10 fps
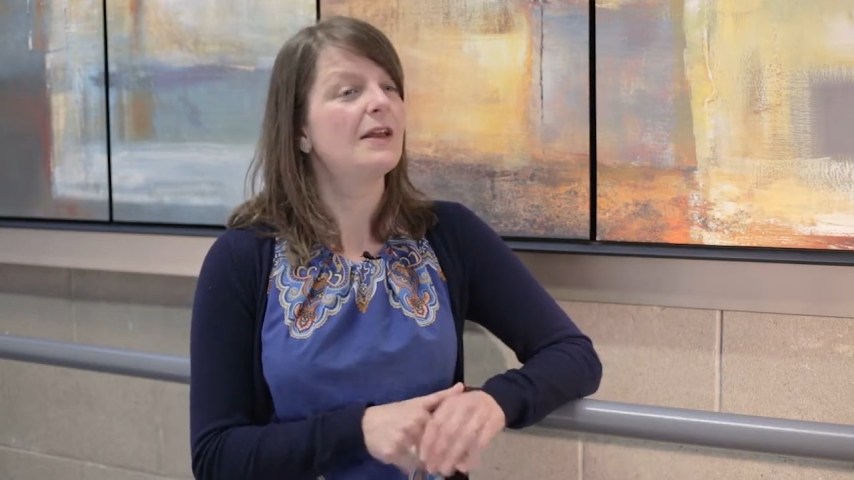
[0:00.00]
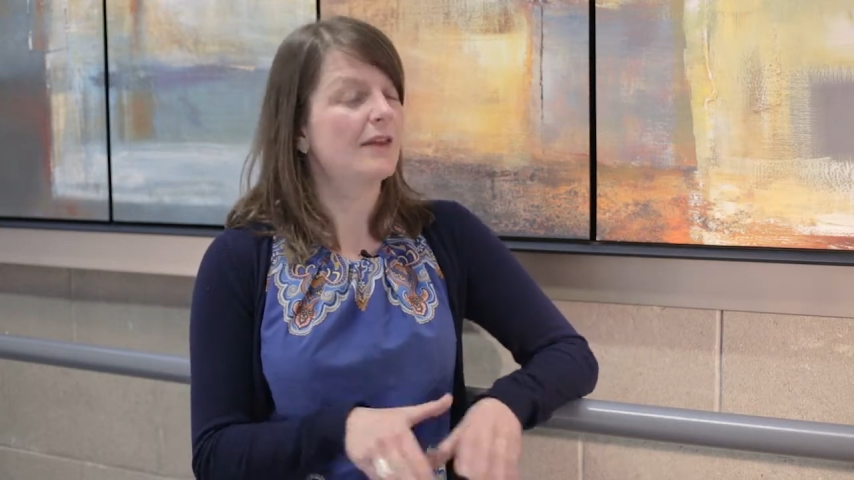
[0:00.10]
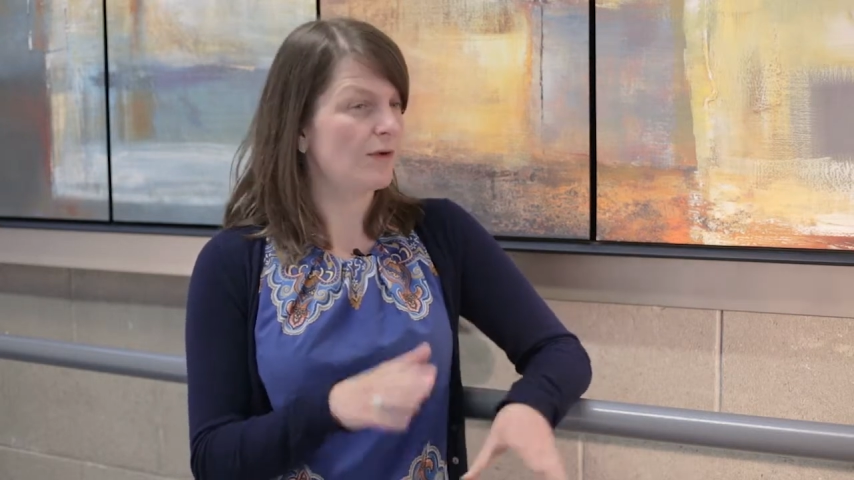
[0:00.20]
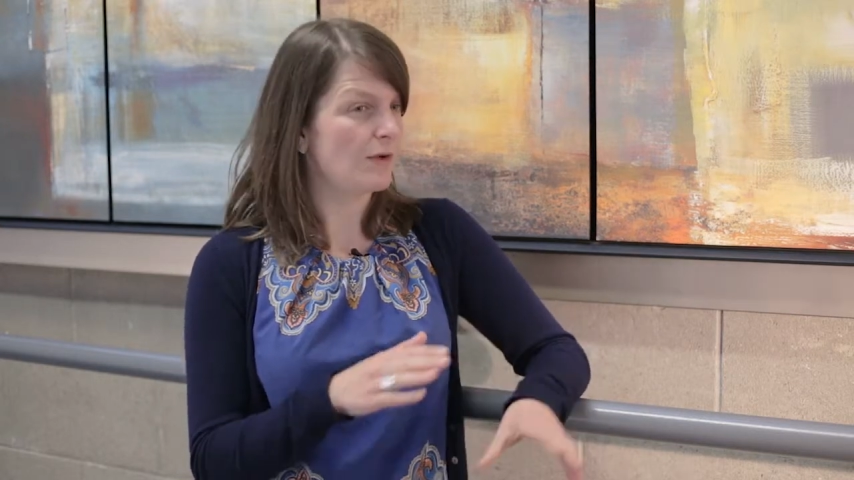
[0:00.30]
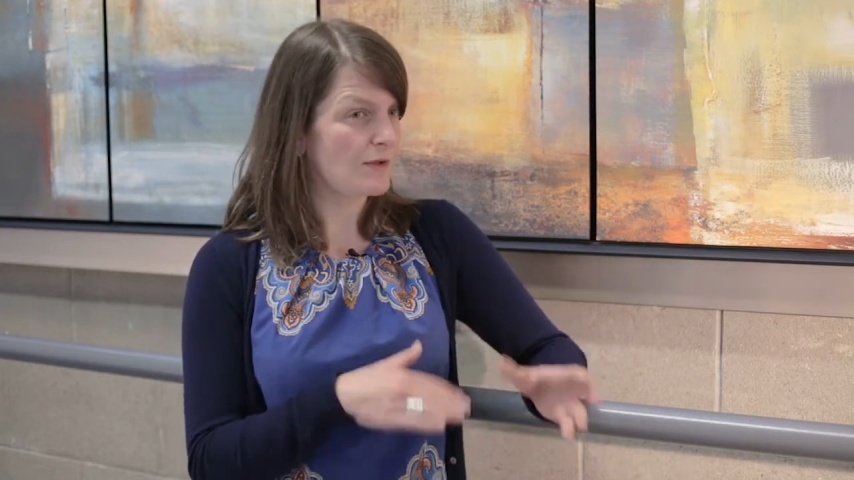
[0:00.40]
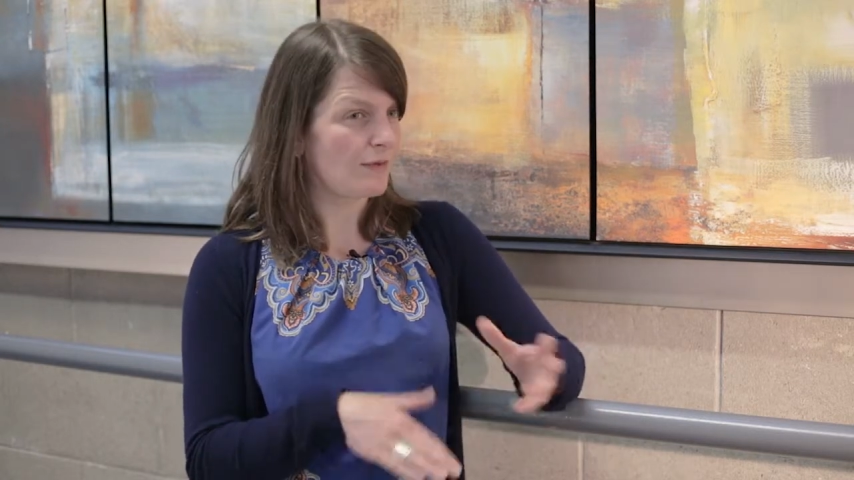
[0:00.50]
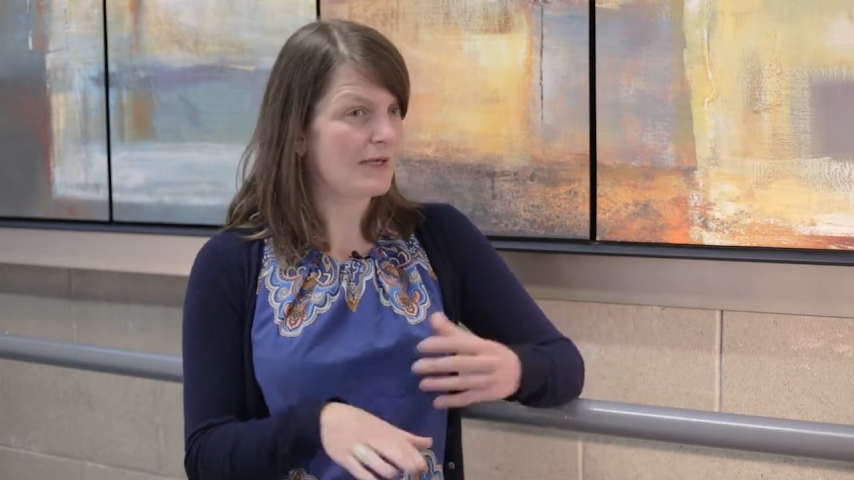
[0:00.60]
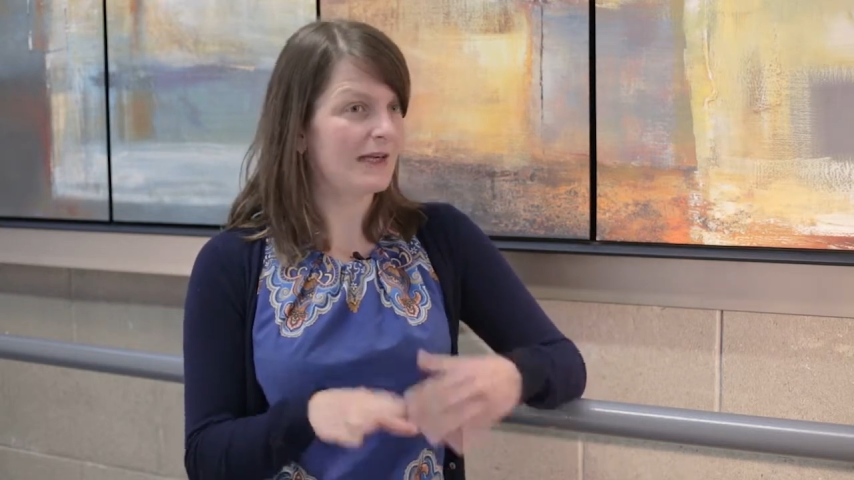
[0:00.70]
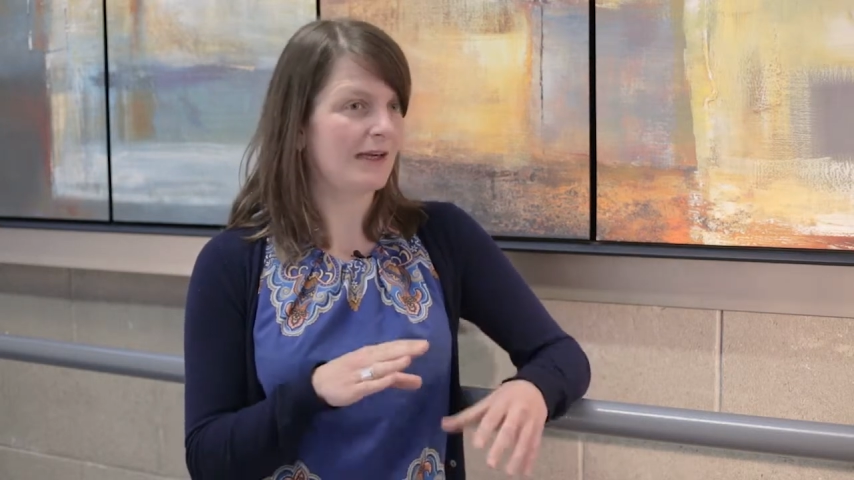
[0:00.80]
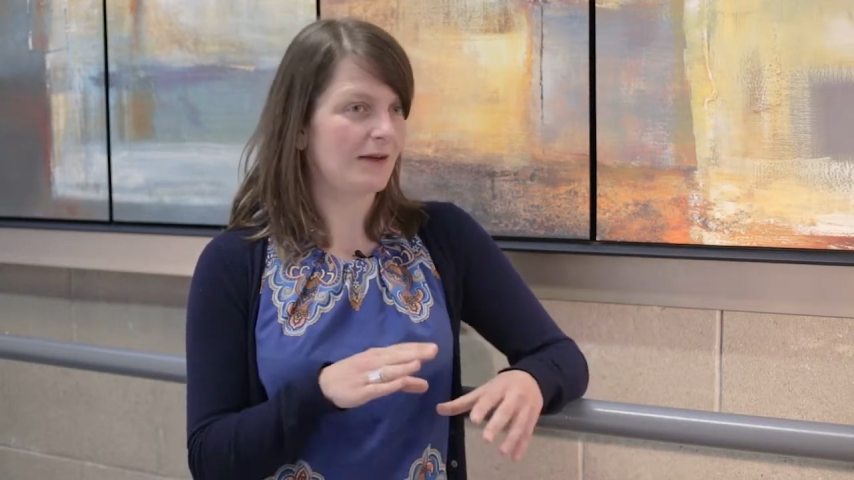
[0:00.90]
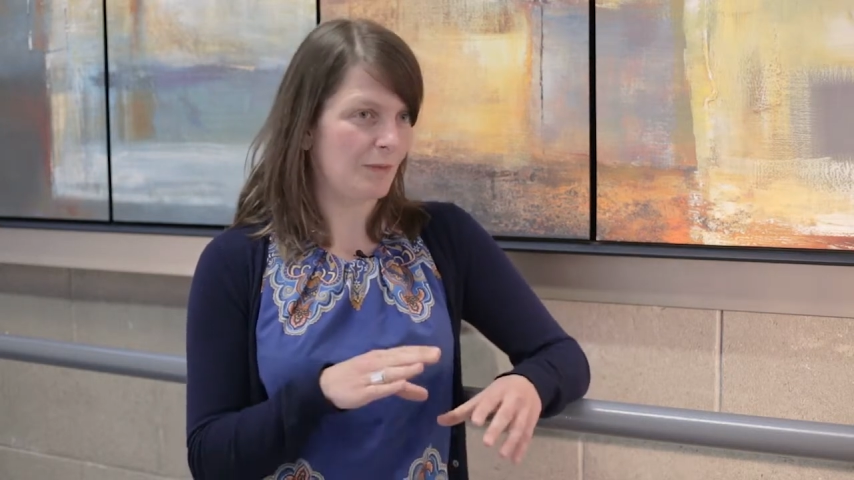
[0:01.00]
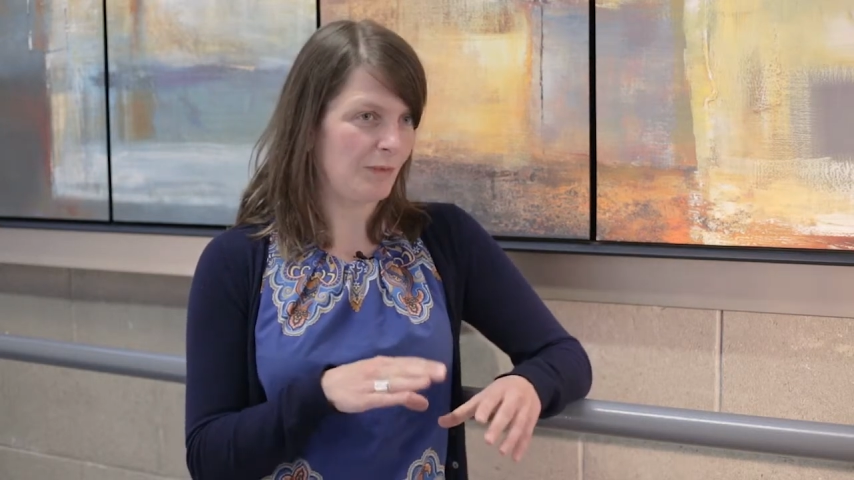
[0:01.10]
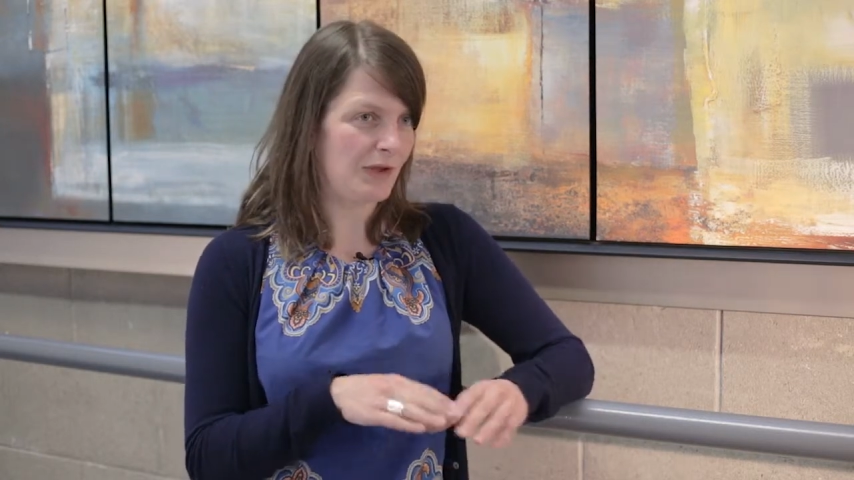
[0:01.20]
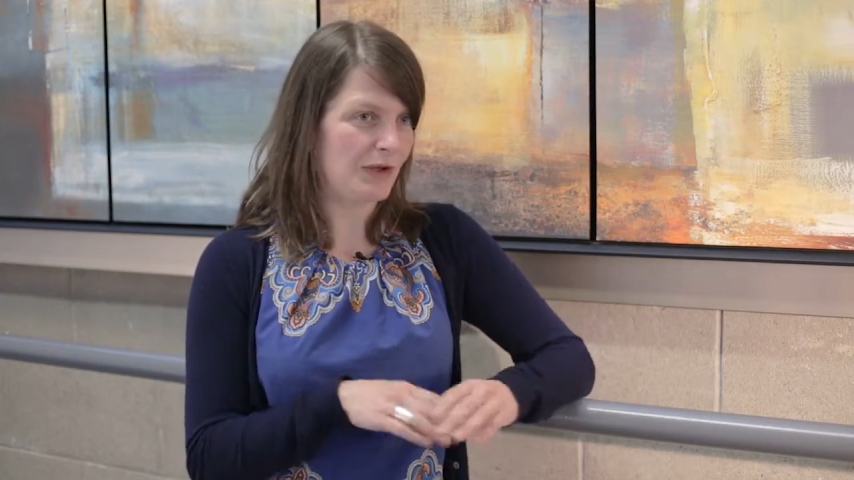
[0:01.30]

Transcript: They also have to link it up with